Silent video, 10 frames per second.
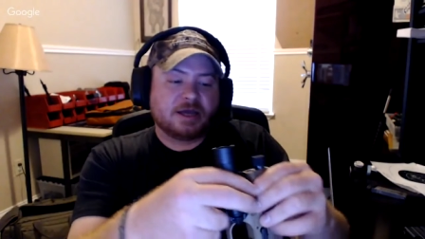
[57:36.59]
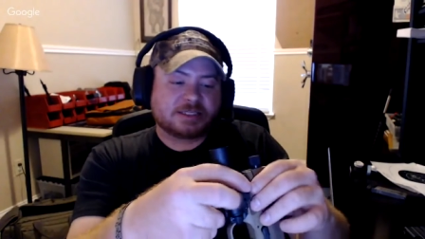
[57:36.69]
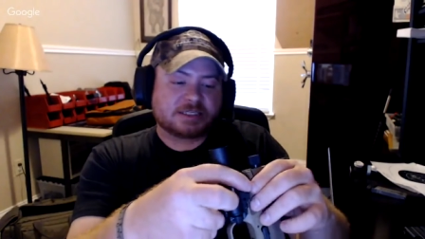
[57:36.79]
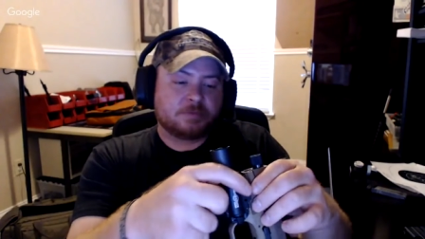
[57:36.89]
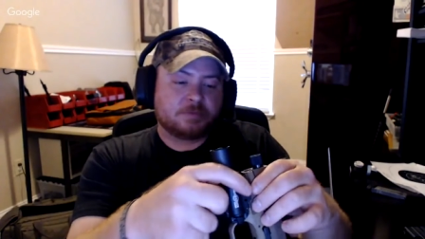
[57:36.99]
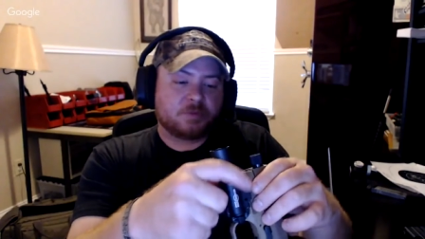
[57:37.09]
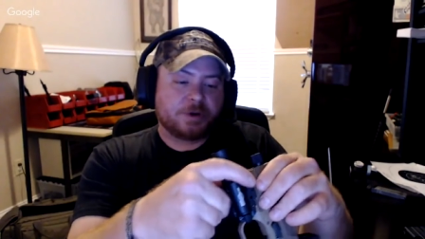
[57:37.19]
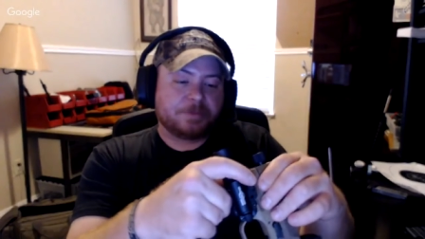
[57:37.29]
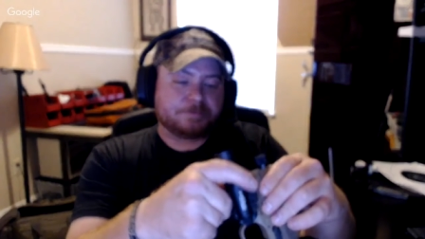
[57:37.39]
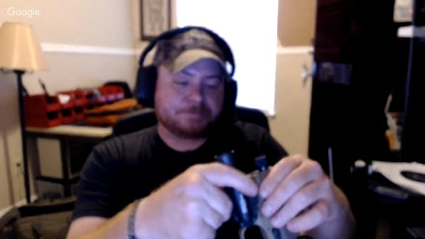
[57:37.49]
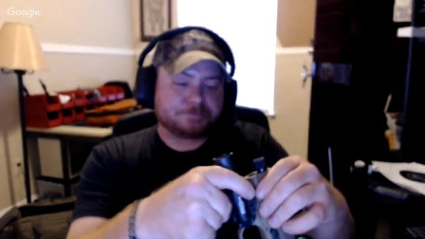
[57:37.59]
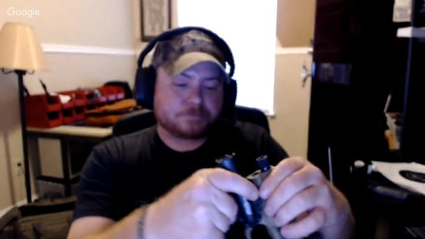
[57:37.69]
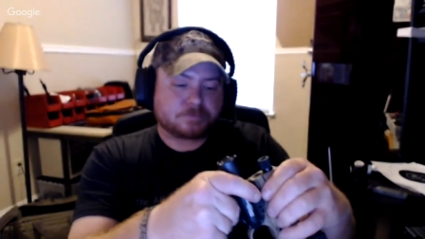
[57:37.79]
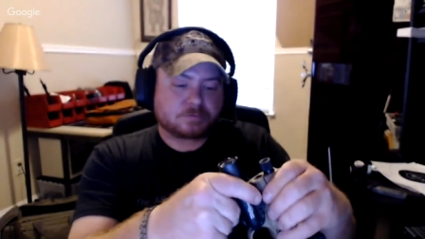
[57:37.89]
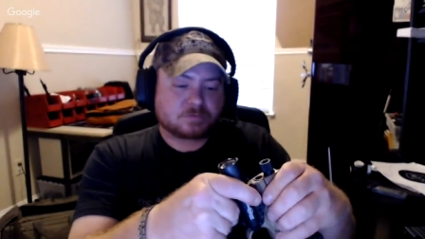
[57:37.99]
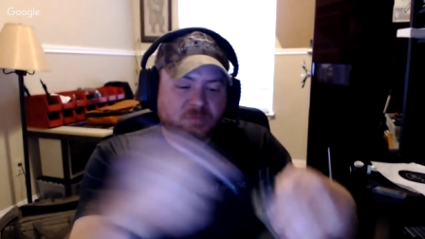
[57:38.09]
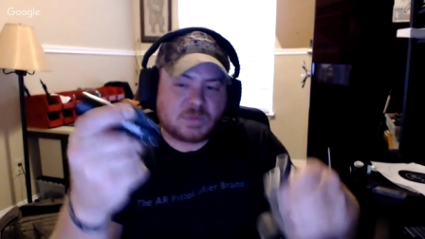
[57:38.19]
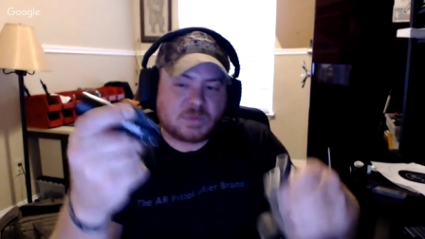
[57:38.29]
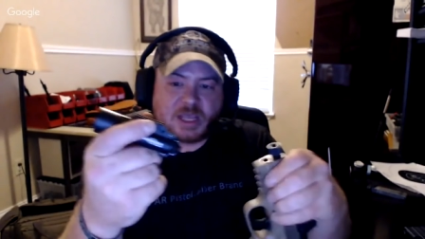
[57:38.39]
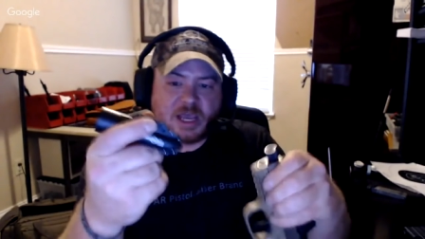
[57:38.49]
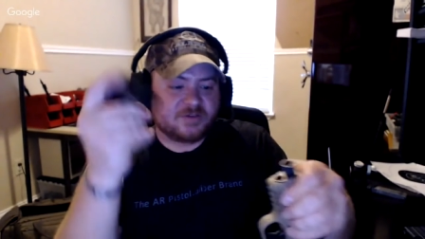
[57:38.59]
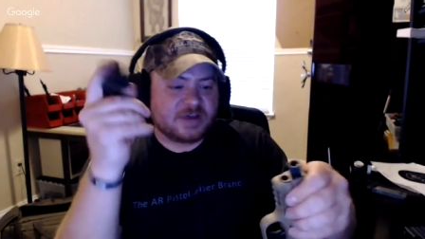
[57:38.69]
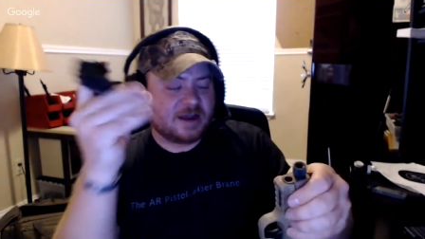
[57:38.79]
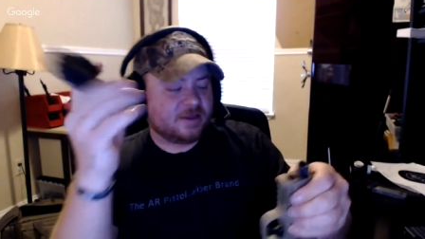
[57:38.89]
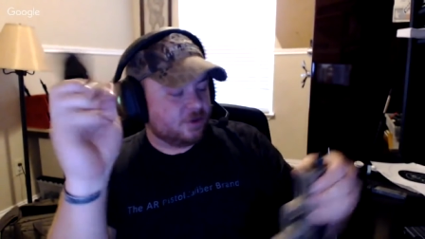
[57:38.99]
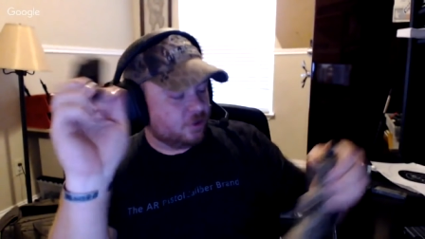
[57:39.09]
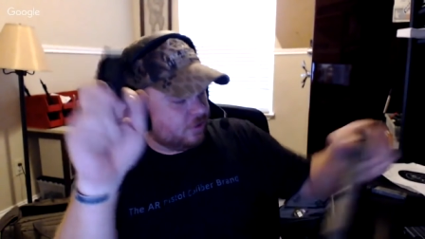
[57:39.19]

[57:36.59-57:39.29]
at some point. And I've got the new